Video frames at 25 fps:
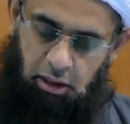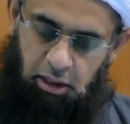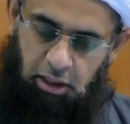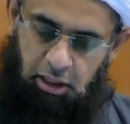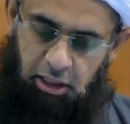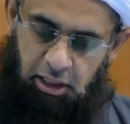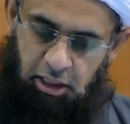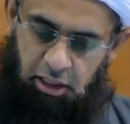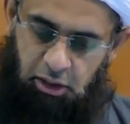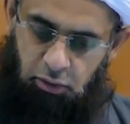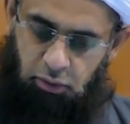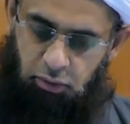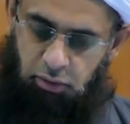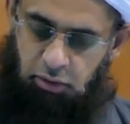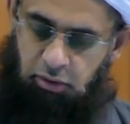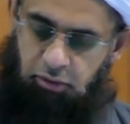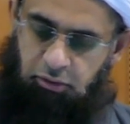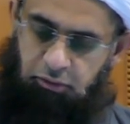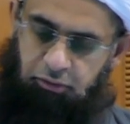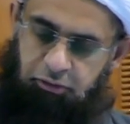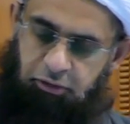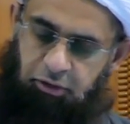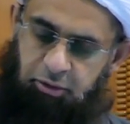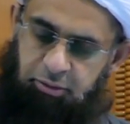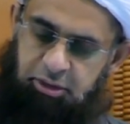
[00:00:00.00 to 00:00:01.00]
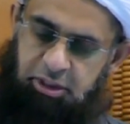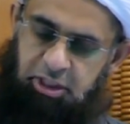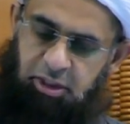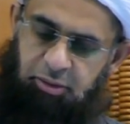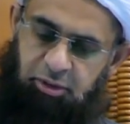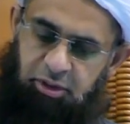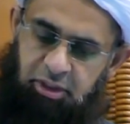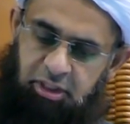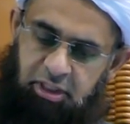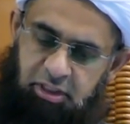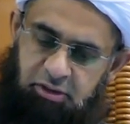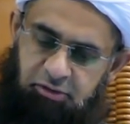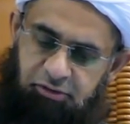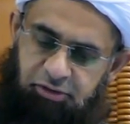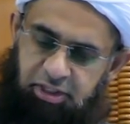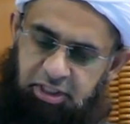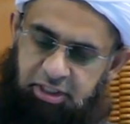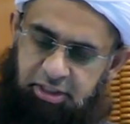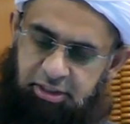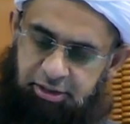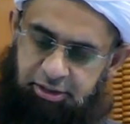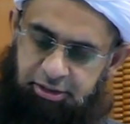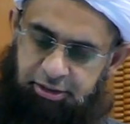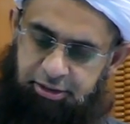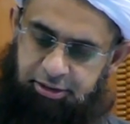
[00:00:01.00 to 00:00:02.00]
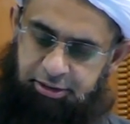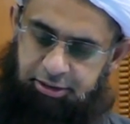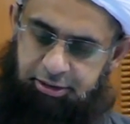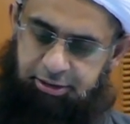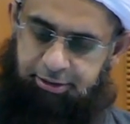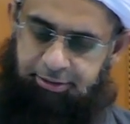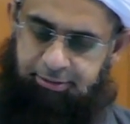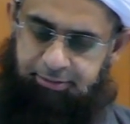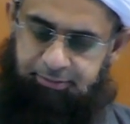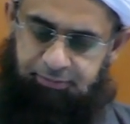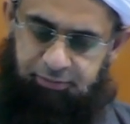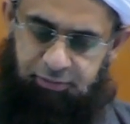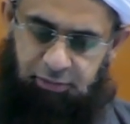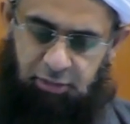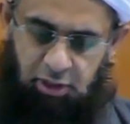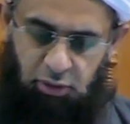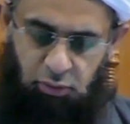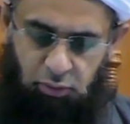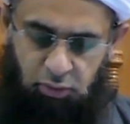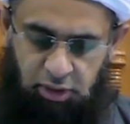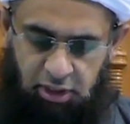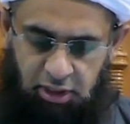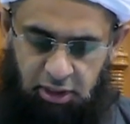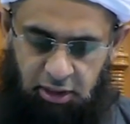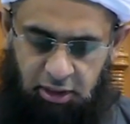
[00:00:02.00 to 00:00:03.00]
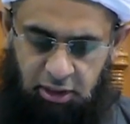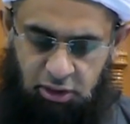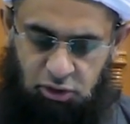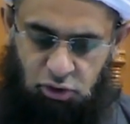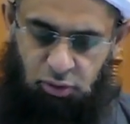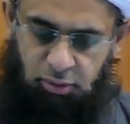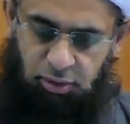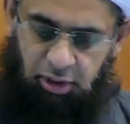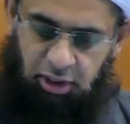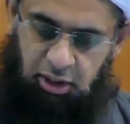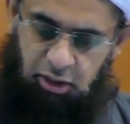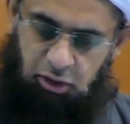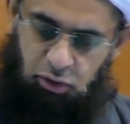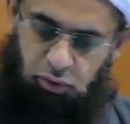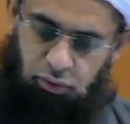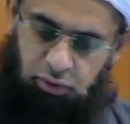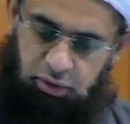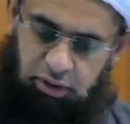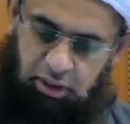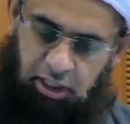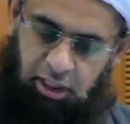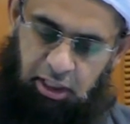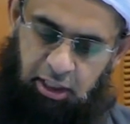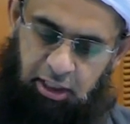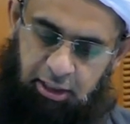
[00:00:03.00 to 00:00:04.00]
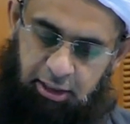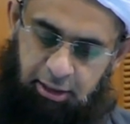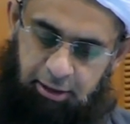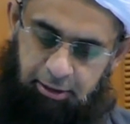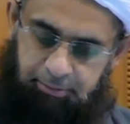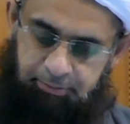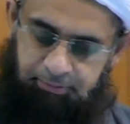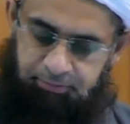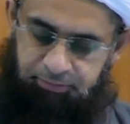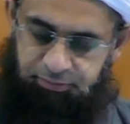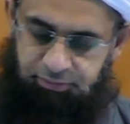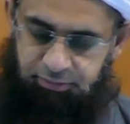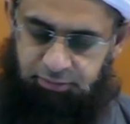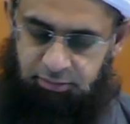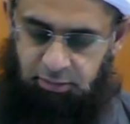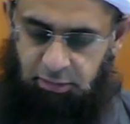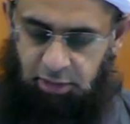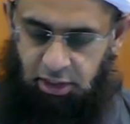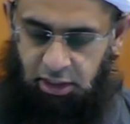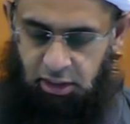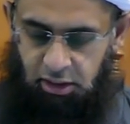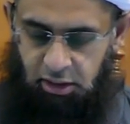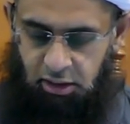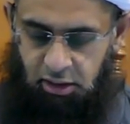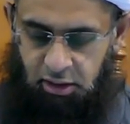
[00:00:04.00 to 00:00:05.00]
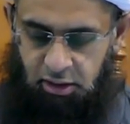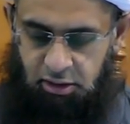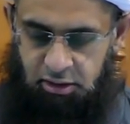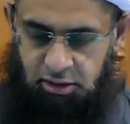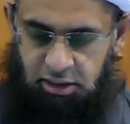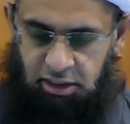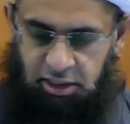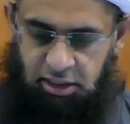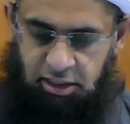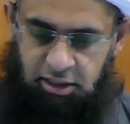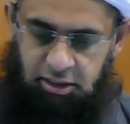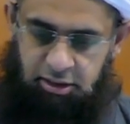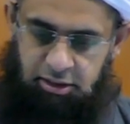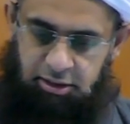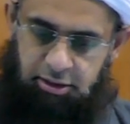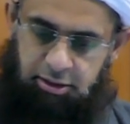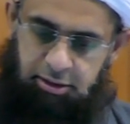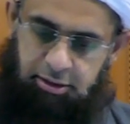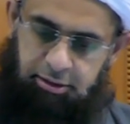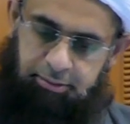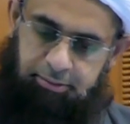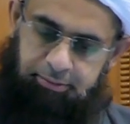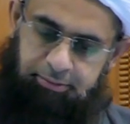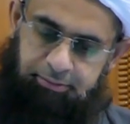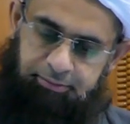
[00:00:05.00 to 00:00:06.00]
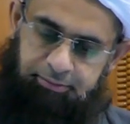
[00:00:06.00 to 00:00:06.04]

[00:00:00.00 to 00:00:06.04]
Now, from some of these verses, where Allah subhanahu wa ta'ala says,